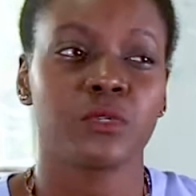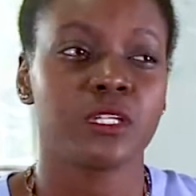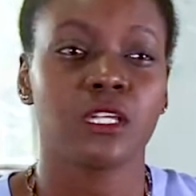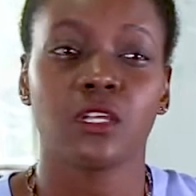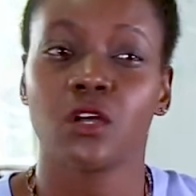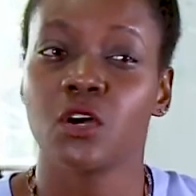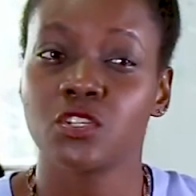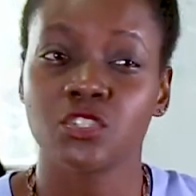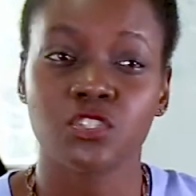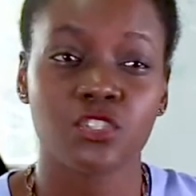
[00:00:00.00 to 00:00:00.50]

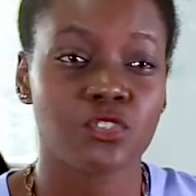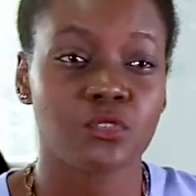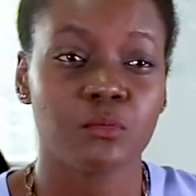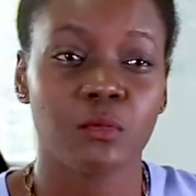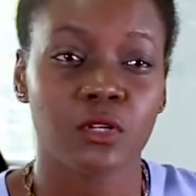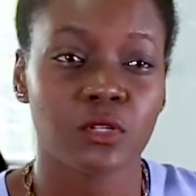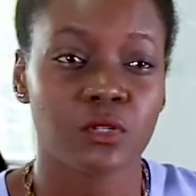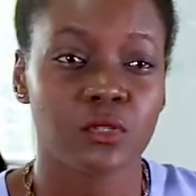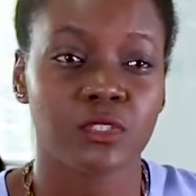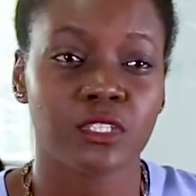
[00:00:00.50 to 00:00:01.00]
launched
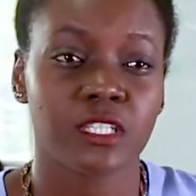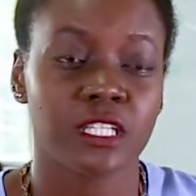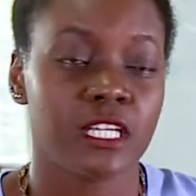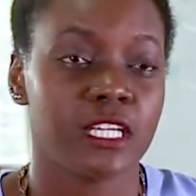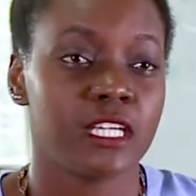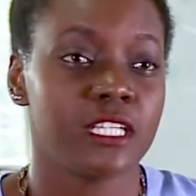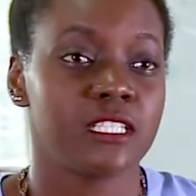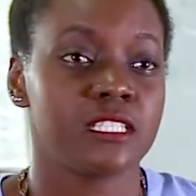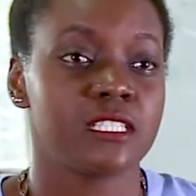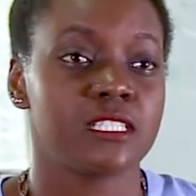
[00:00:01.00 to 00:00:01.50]
Ubongo
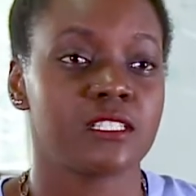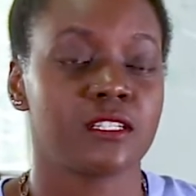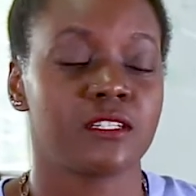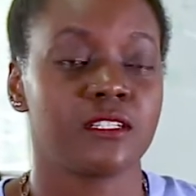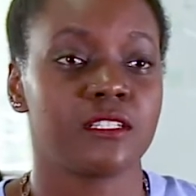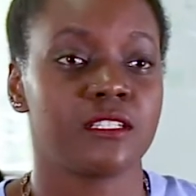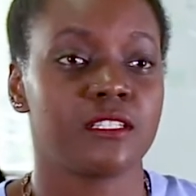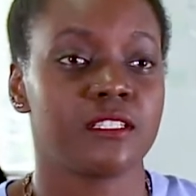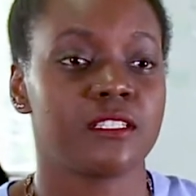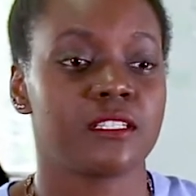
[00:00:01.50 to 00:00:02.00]
Kids
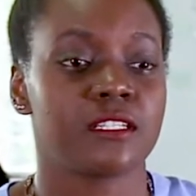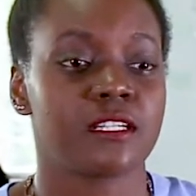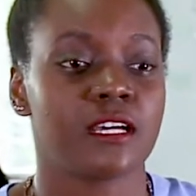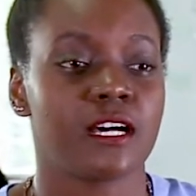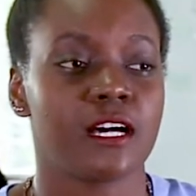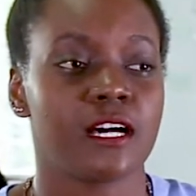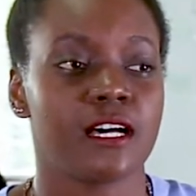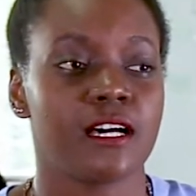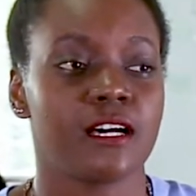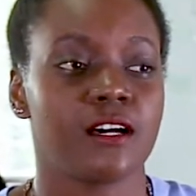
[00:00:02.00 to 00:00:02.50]
on
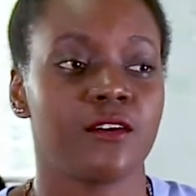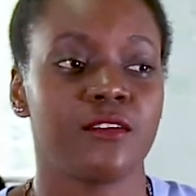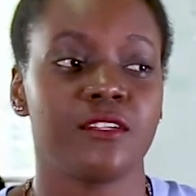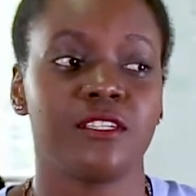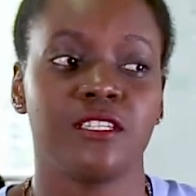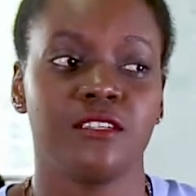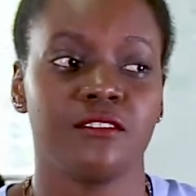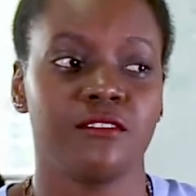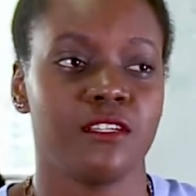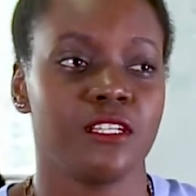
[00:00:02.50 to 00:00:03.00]

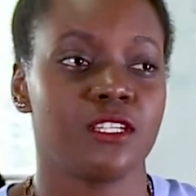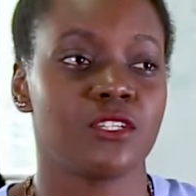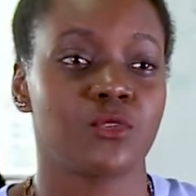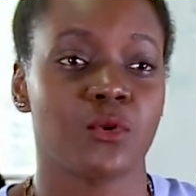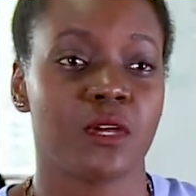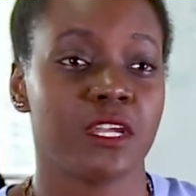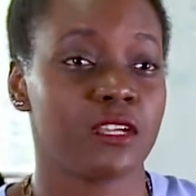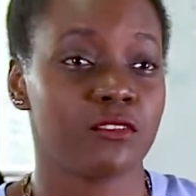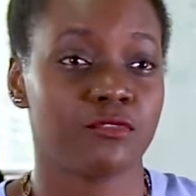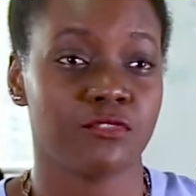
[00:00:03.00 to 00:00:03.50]
TV in
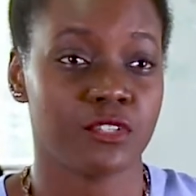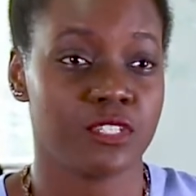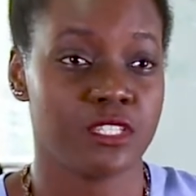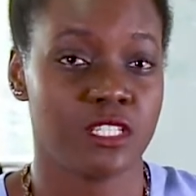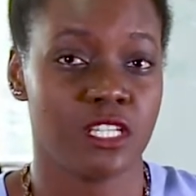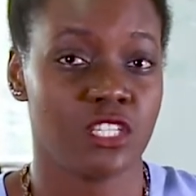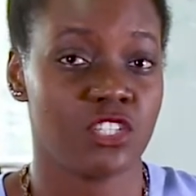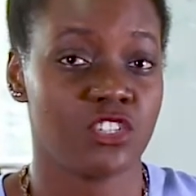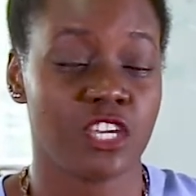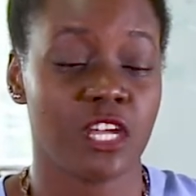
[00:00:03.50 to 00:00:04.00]

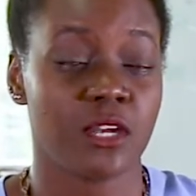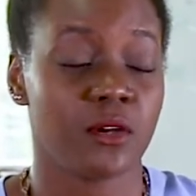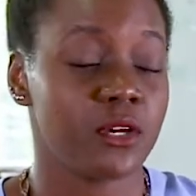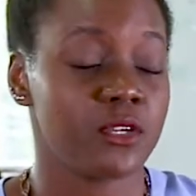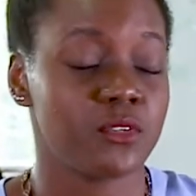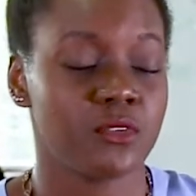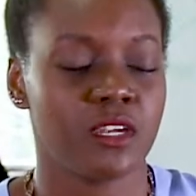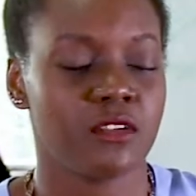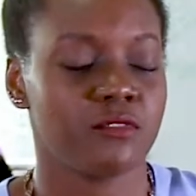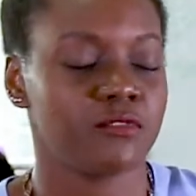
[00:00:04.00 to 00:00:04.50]

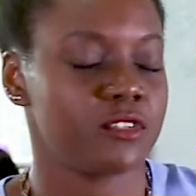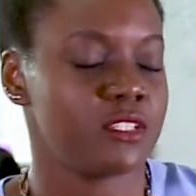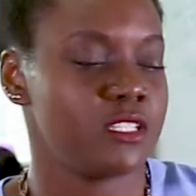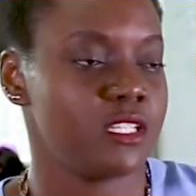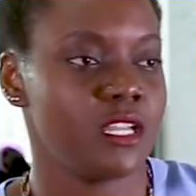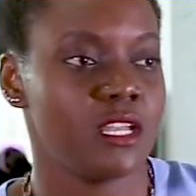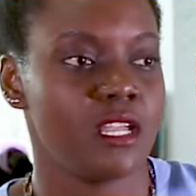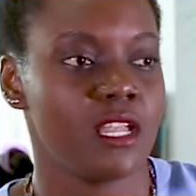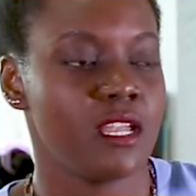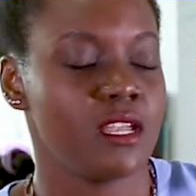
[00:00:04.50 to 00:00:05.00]
January
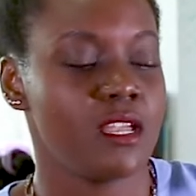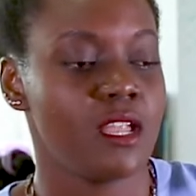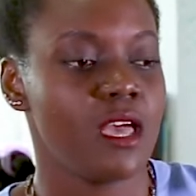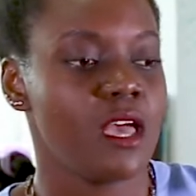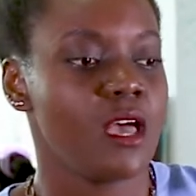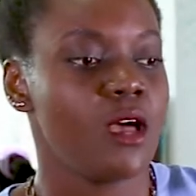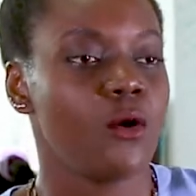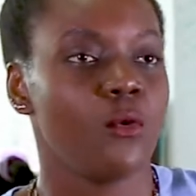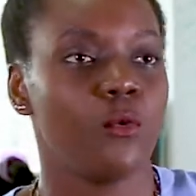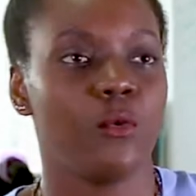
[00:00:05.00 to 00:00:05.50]
2014, and
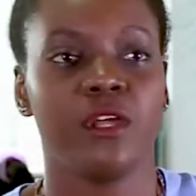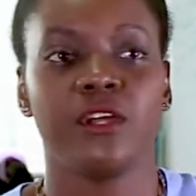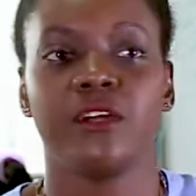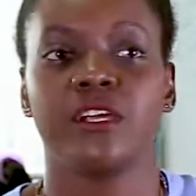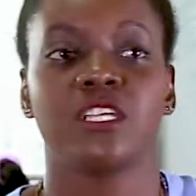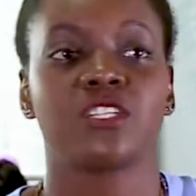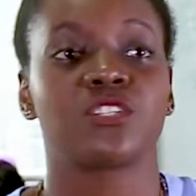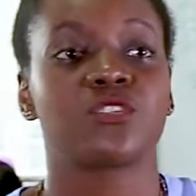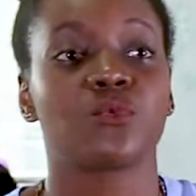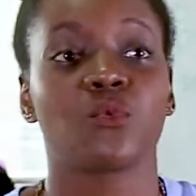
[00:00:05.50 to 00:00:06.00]
we
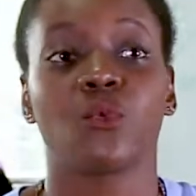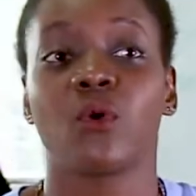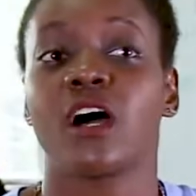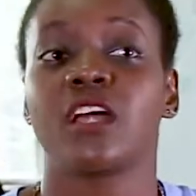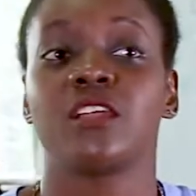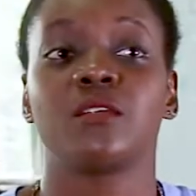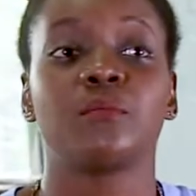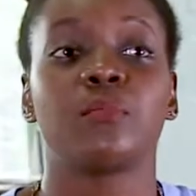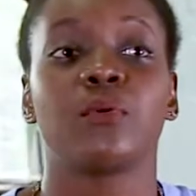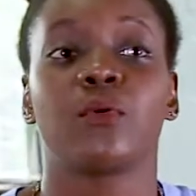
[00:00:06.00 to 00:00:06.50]
reached
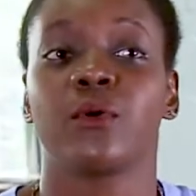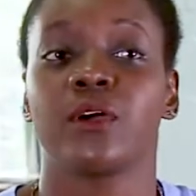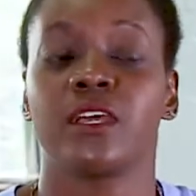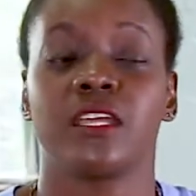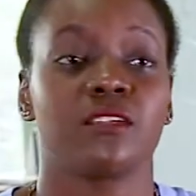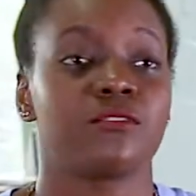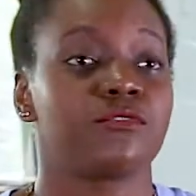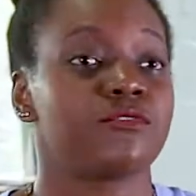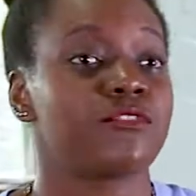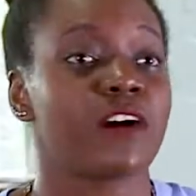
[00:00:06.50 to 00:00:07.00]

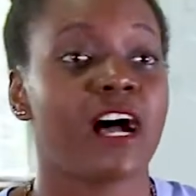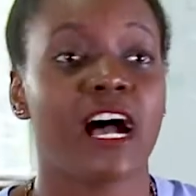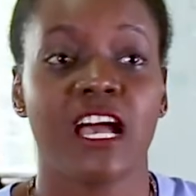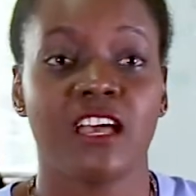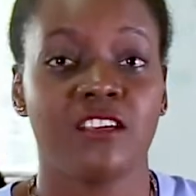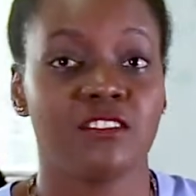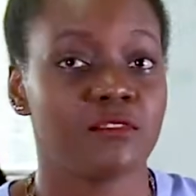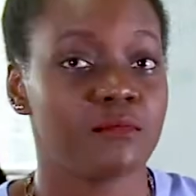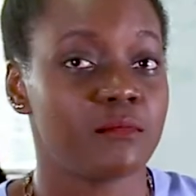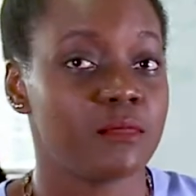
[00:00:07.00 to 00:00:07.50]

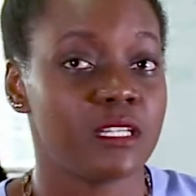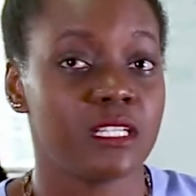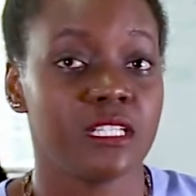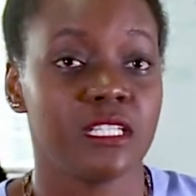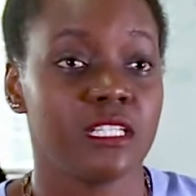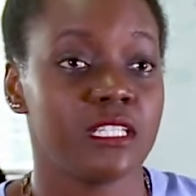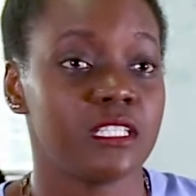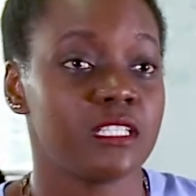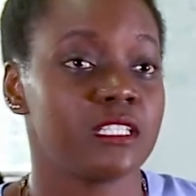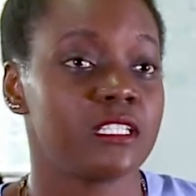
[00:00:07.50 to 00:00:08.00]
1.5
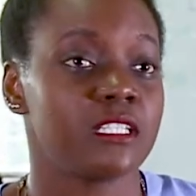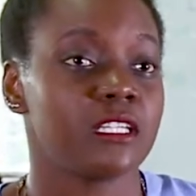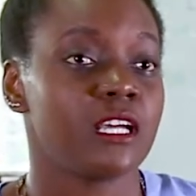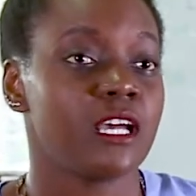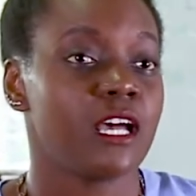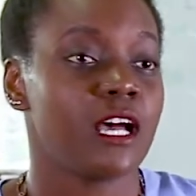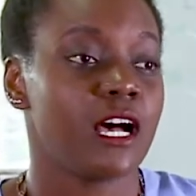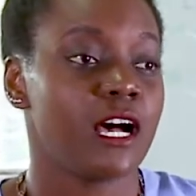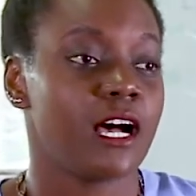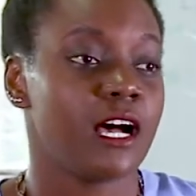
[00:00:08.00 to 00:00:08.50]
million
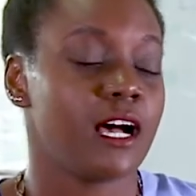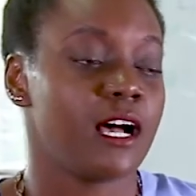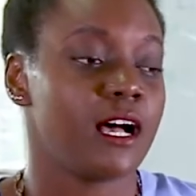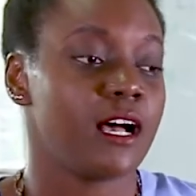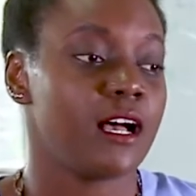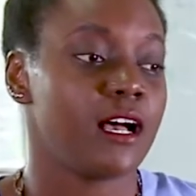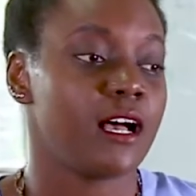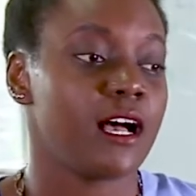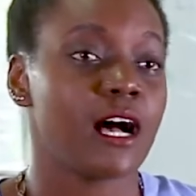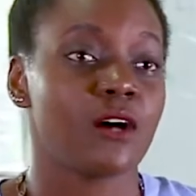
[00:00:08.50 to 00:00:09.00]

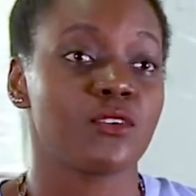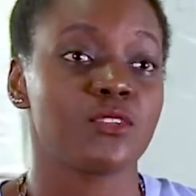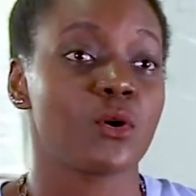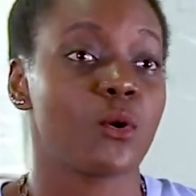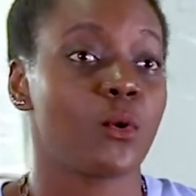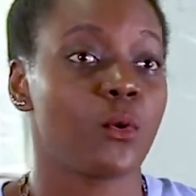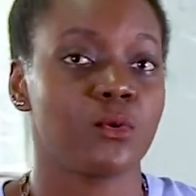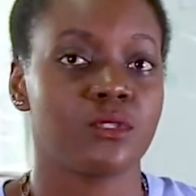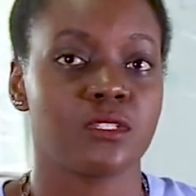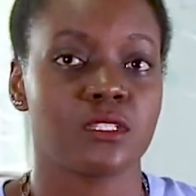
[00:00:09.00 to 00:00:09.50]

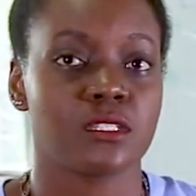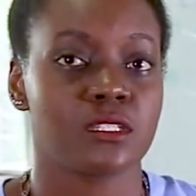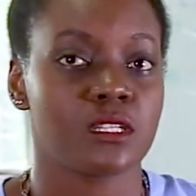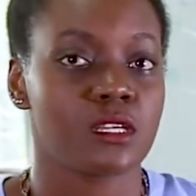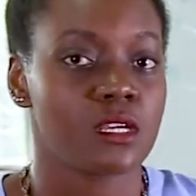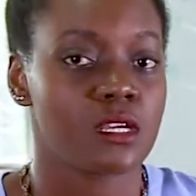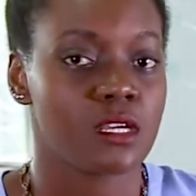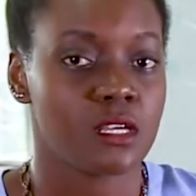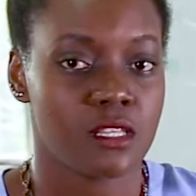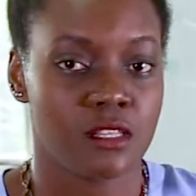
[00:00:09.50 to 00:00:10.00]
households
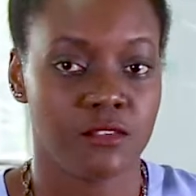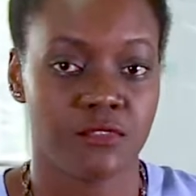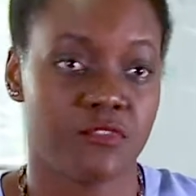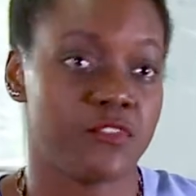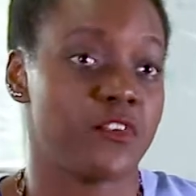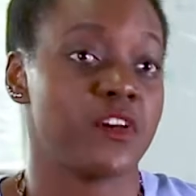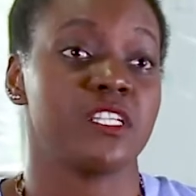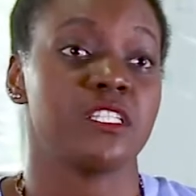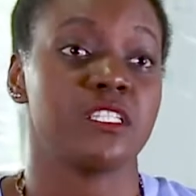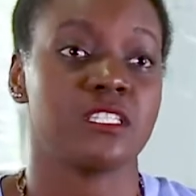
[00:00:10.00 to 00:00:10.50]
the
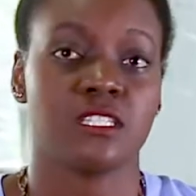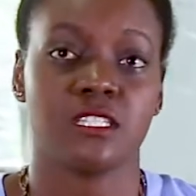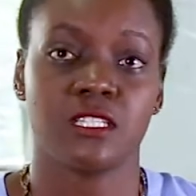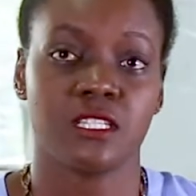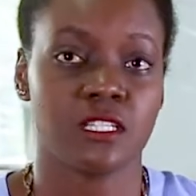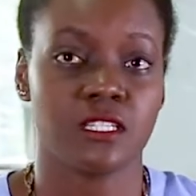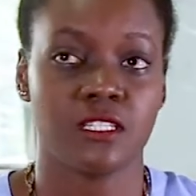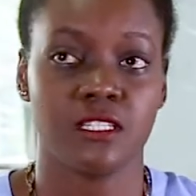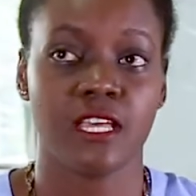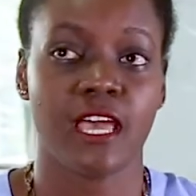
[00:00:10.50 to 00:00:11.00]

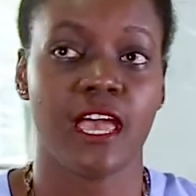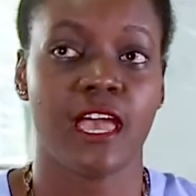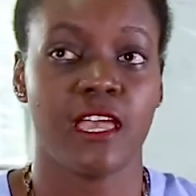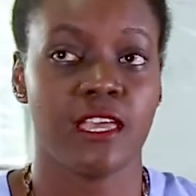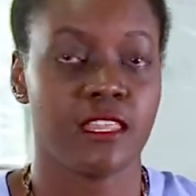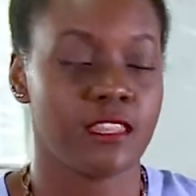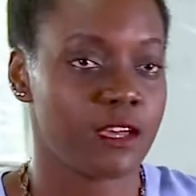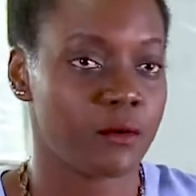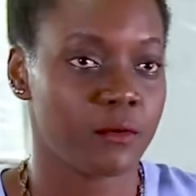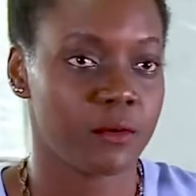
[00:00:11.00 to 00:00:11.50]
first
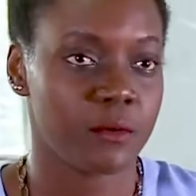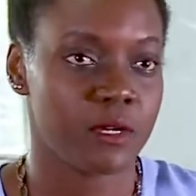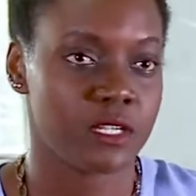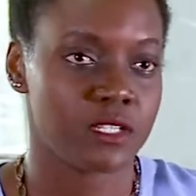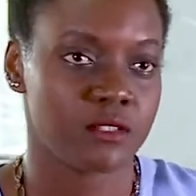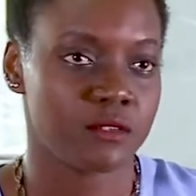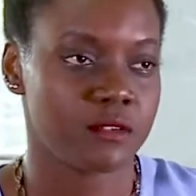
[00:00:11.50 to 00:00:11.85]
day that we went